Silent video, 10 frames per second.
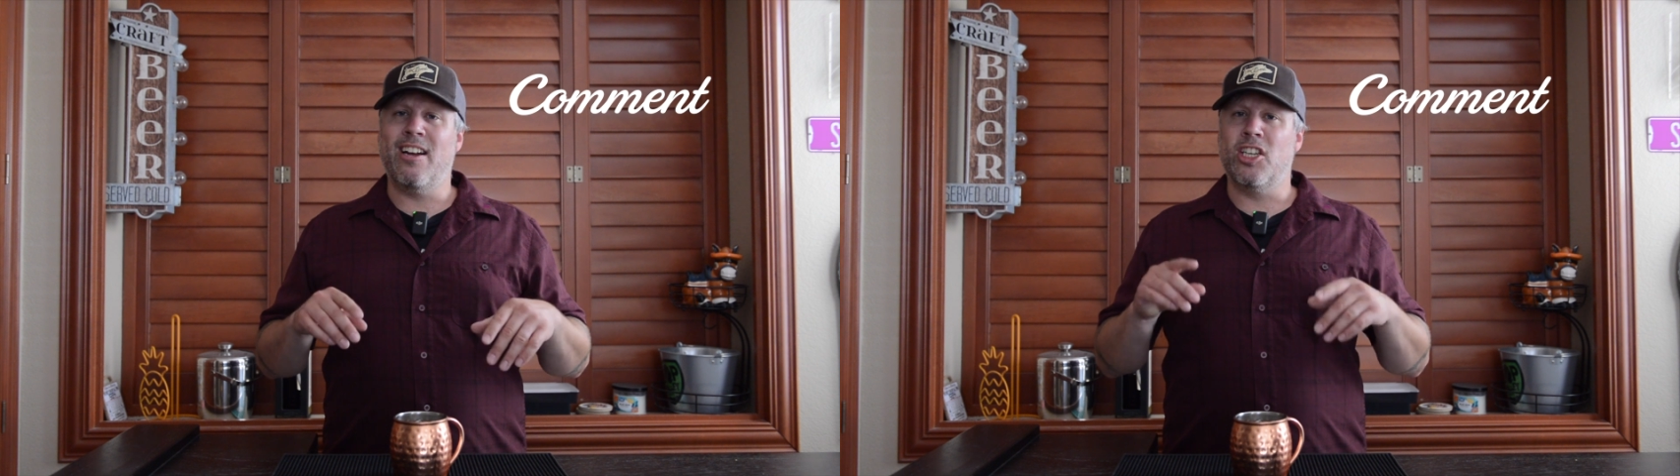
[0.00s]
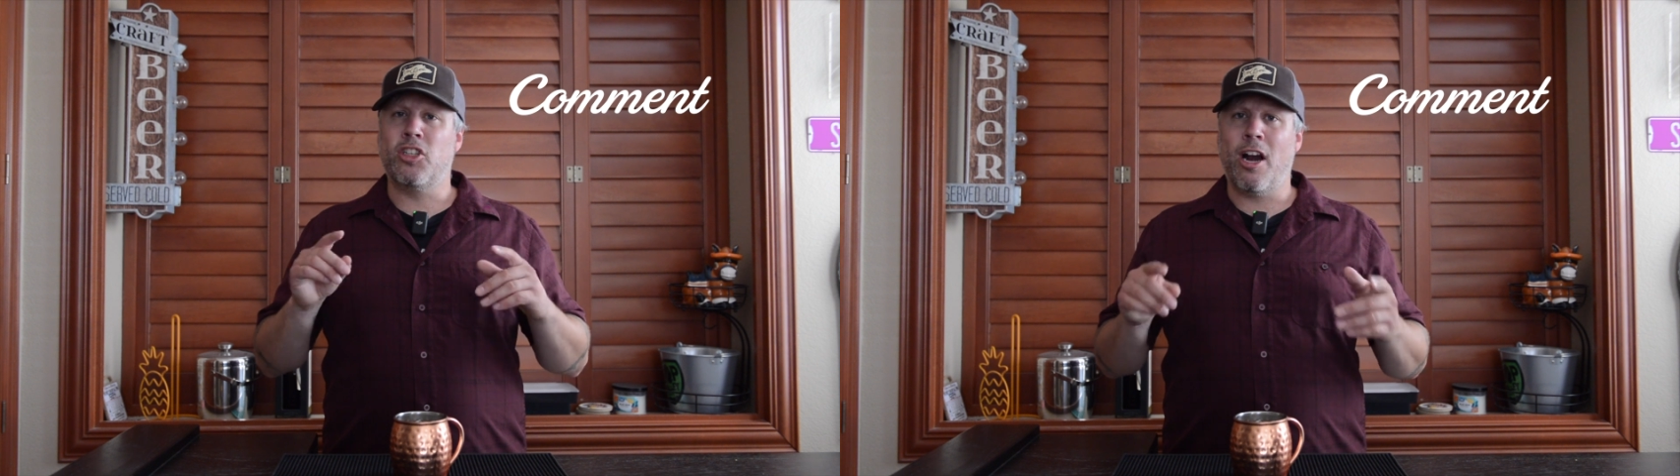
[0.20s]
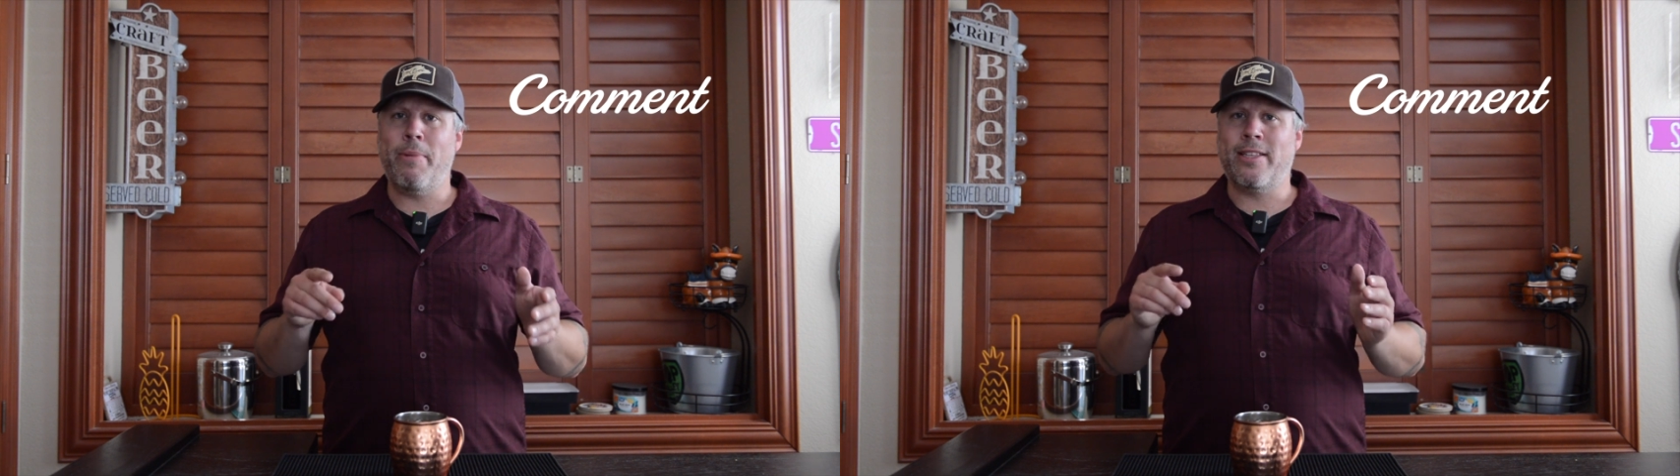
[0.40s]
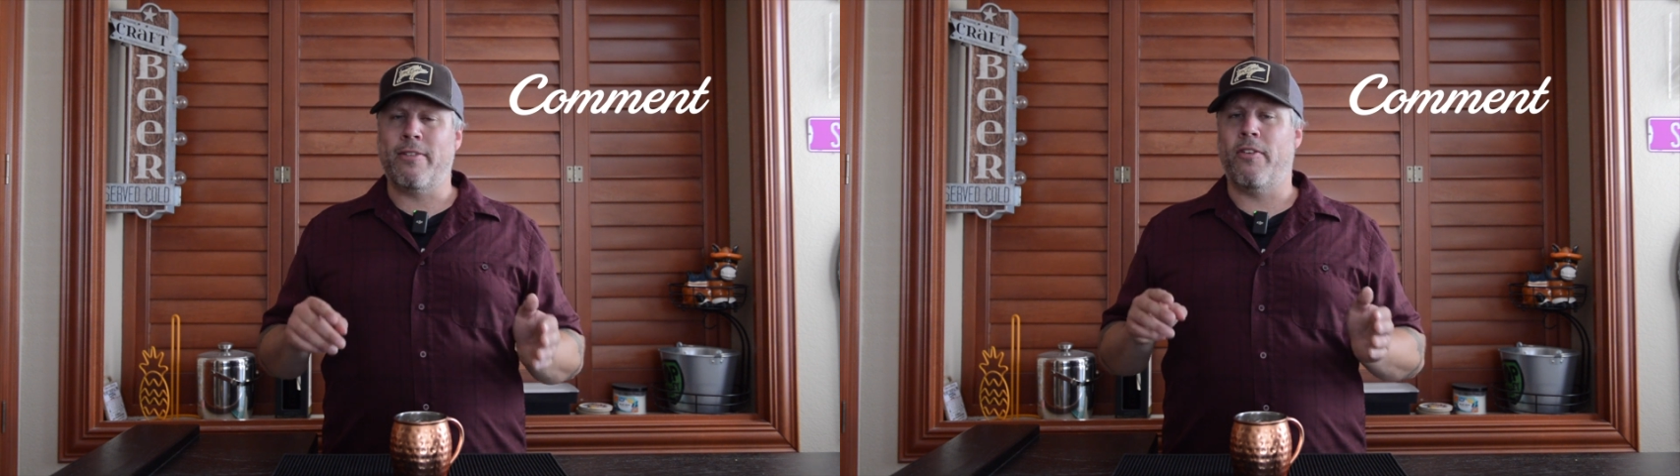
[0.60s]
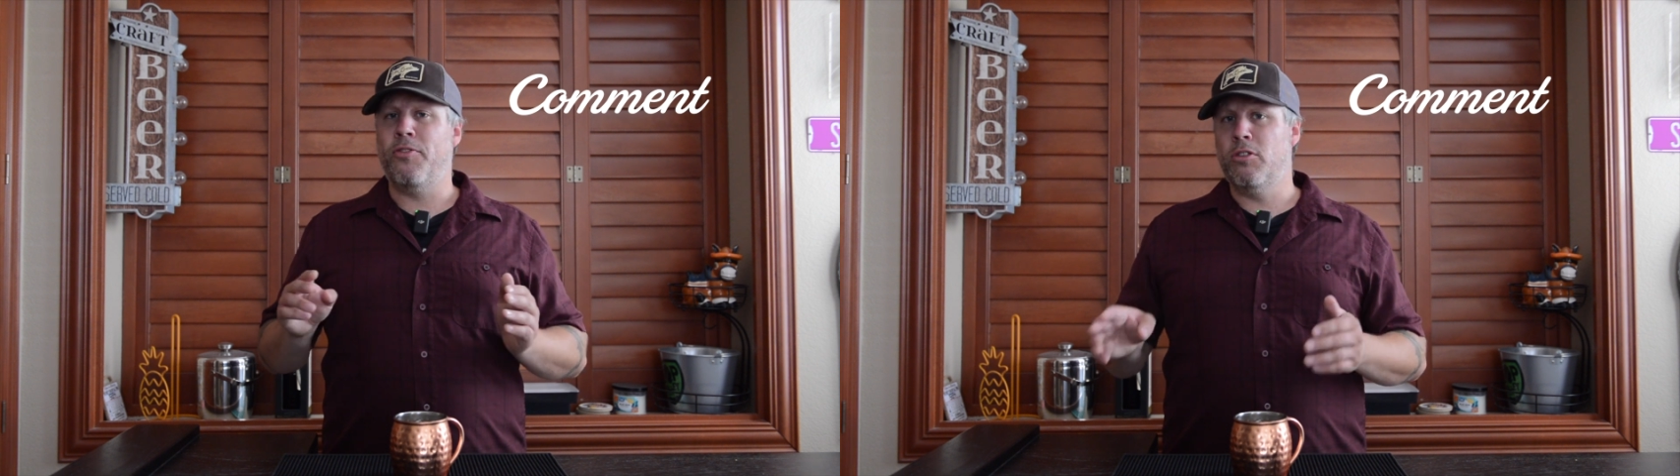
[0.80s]
and I'll try to make that
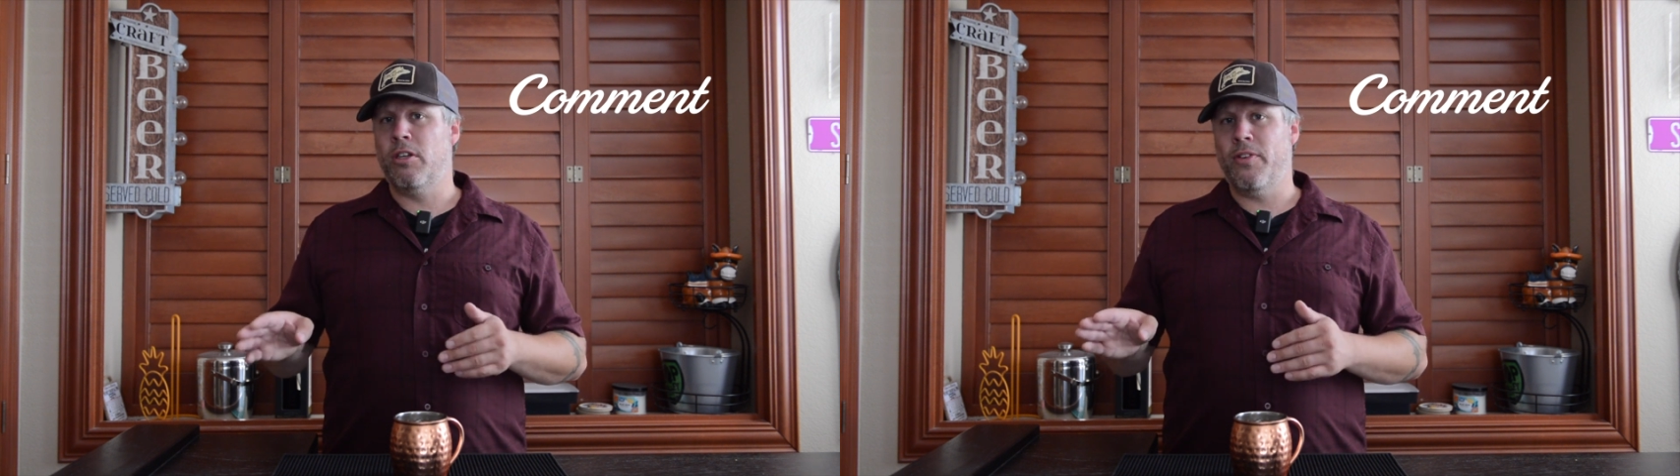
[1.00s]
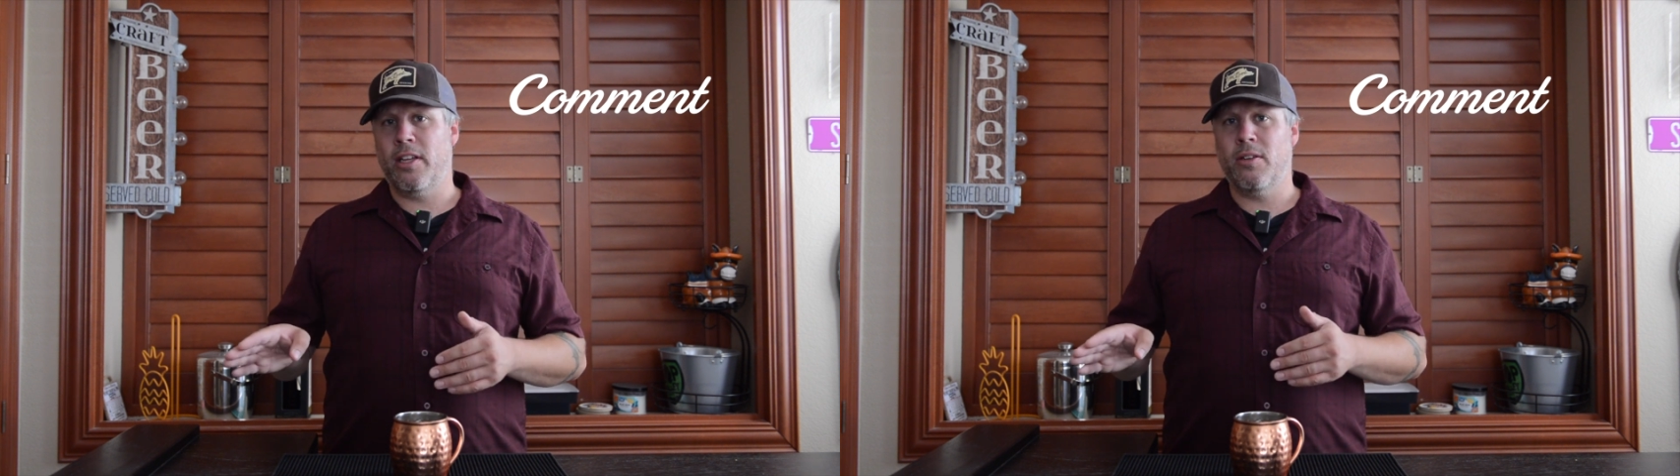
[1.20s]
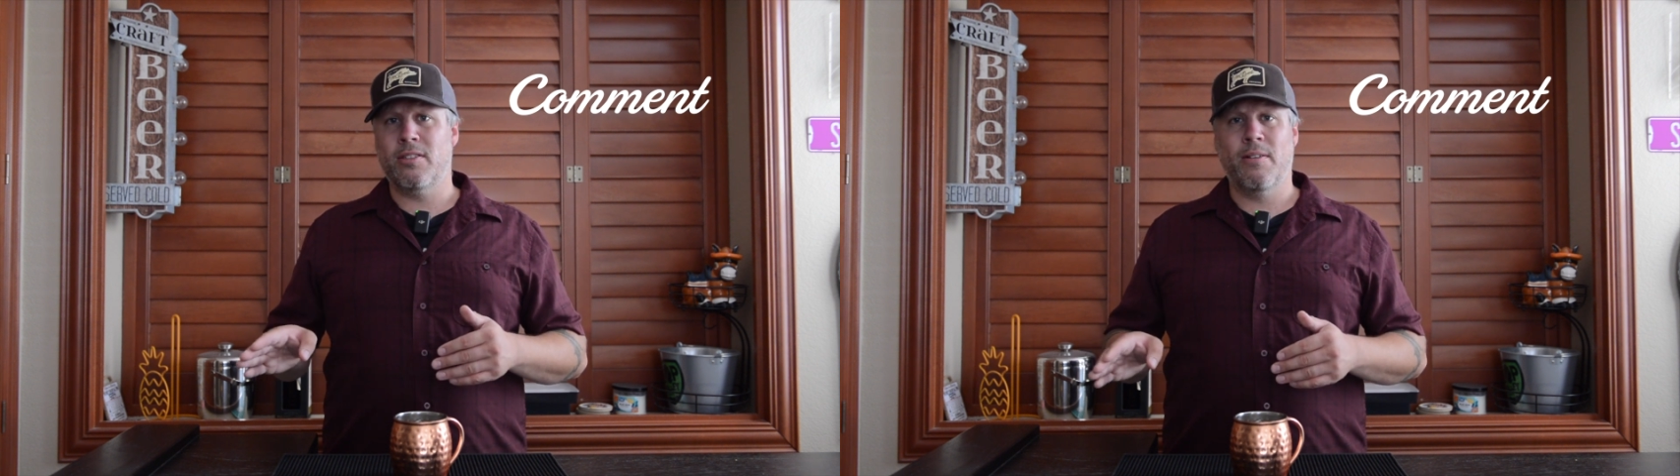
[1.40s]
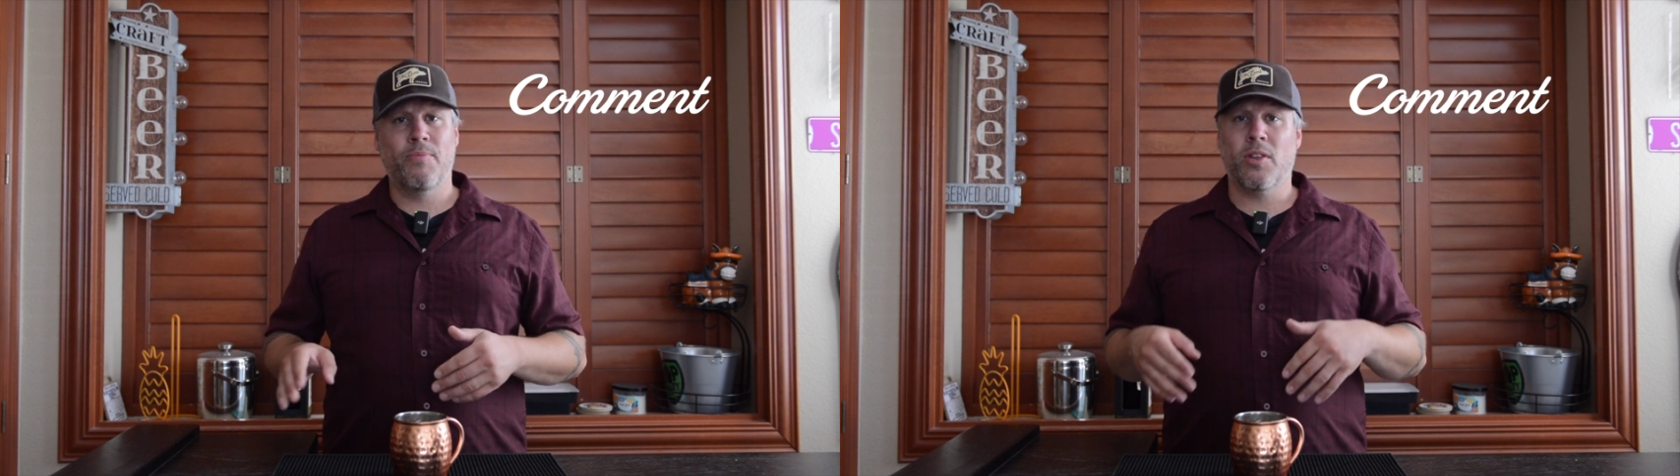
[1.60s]
for future videos.